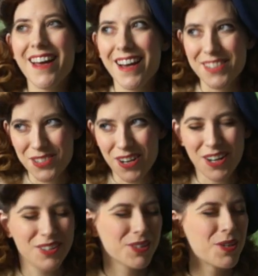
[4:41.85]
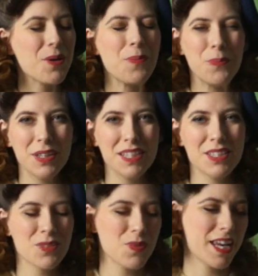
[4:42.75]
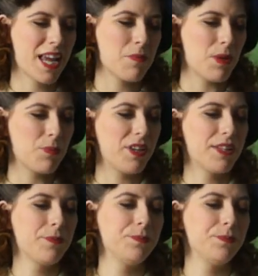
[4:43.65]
I struggled, but this is what I came up with.